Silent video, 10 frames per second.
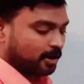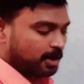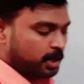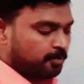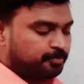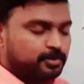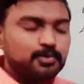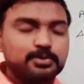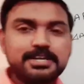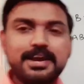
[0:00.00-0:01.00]
If
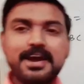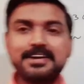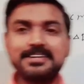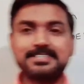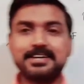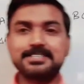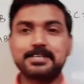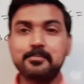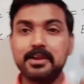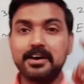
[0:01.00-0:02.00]
two triangles are
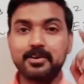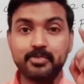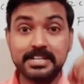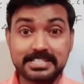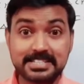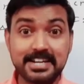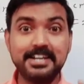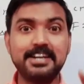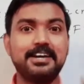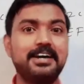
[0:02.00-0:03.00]
similar, we
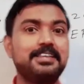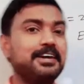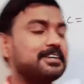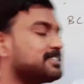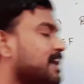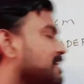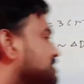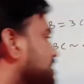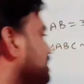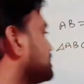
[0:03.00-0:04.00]
studied that their
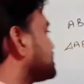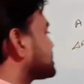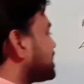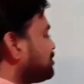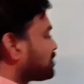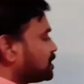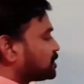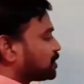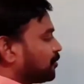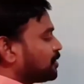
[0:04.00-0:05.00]
sides are in the same
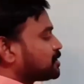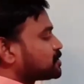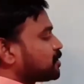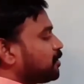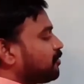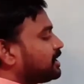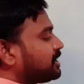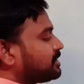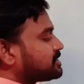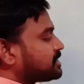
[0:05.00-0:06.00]
ratio. So what
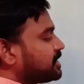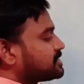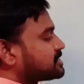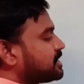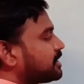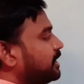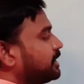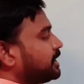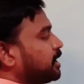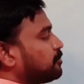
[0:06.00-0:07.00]
are the sides here?
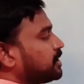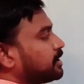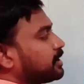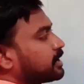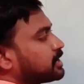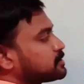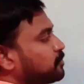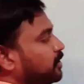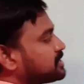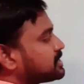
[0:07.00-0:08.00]
AB.
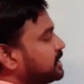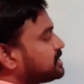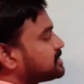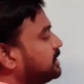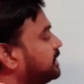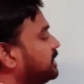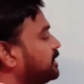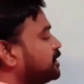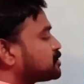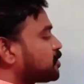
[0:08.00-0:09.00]
Corresponding side is
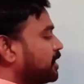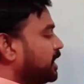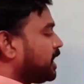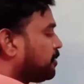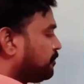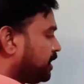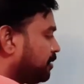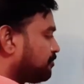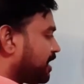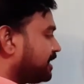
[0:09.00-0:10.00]
D. So AB
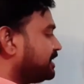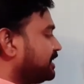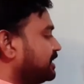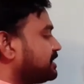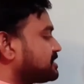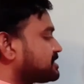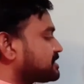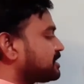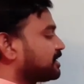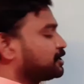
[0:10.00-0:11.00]
by D, this is
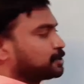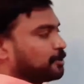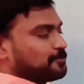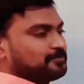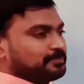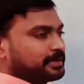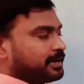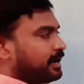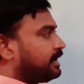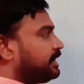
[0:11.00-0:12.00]
the ratio.
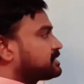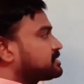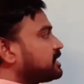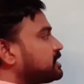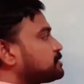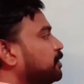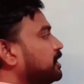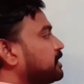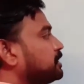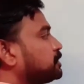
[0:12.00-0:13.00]
And next
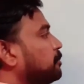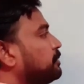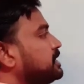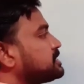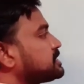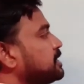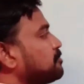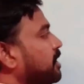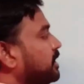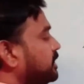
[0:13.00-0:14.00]
corresponding ratio BC
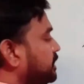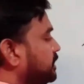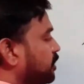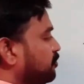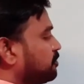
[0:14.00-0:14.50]
by EF.